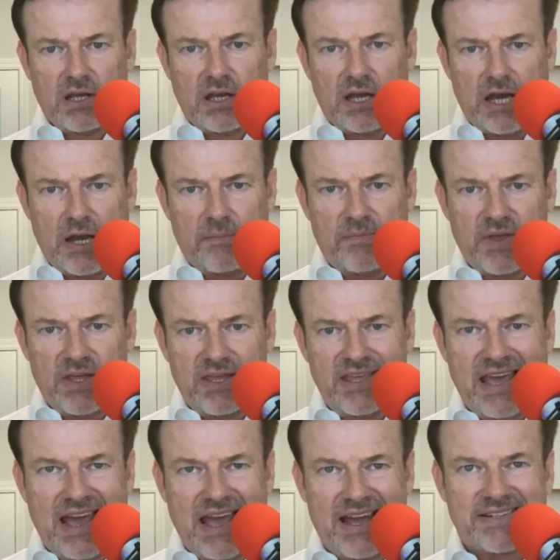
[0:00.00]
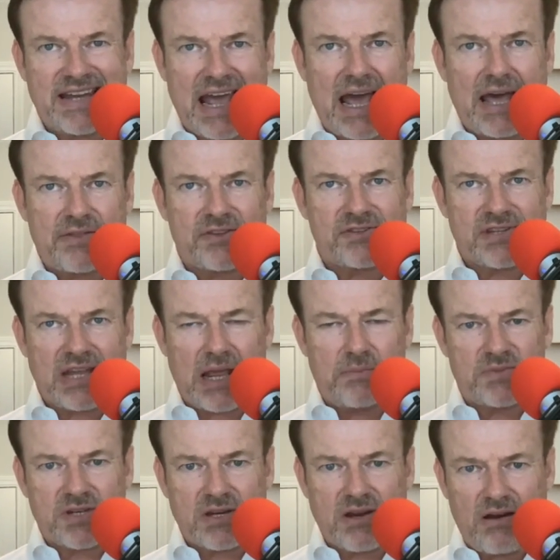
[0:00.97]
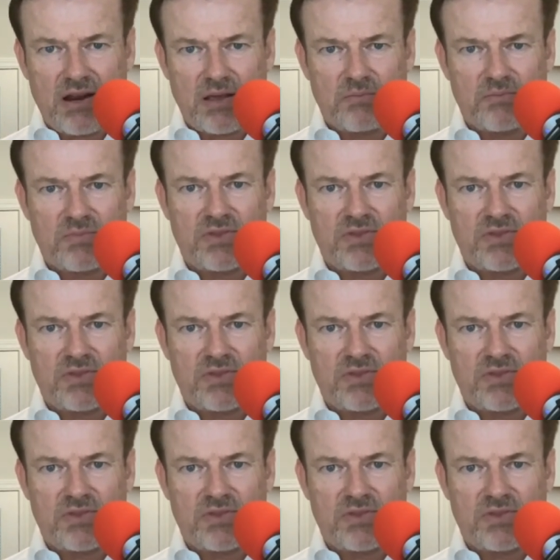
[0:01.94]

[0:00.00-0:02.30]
Um, yet, at the same time,